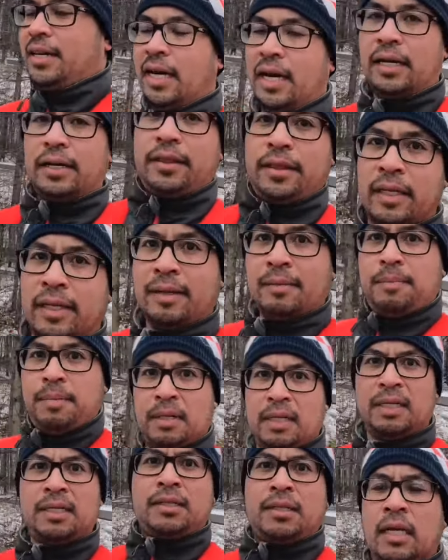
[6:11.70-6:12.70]
other than it
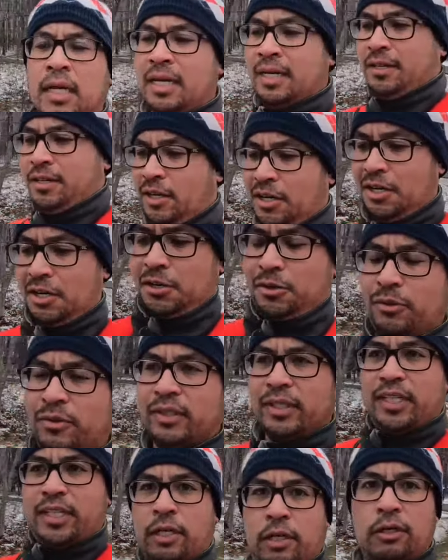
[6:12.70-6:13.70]
being
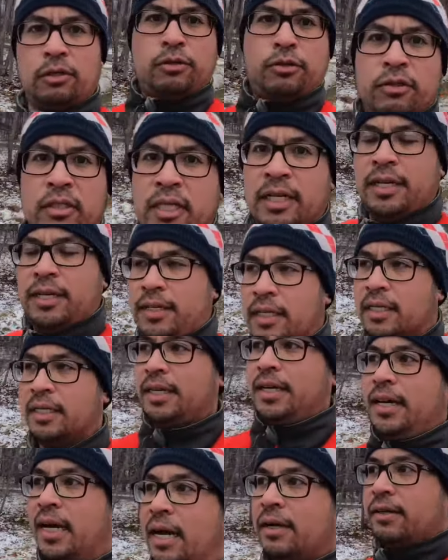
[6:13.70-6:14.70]
really cold
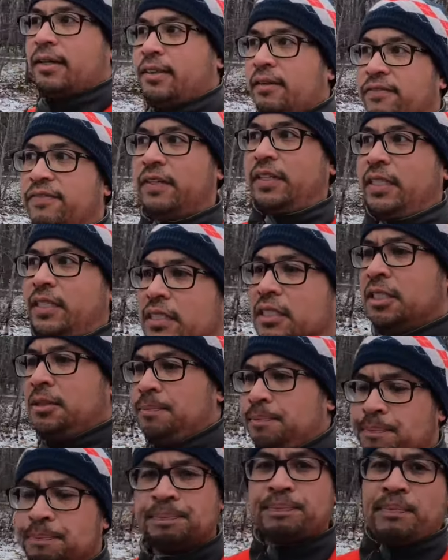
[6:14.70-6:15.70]
out in the field,
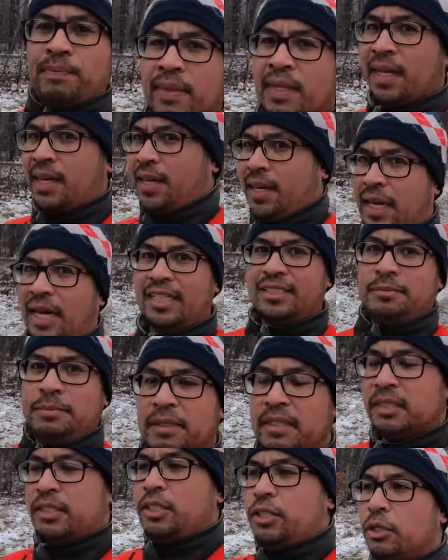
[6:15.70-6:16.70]
hasn't
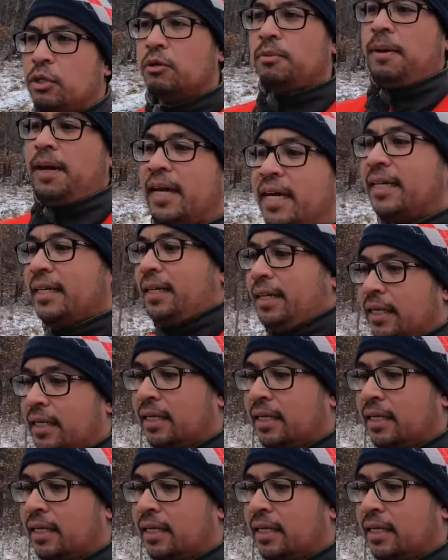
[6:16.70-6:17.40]
been too bad.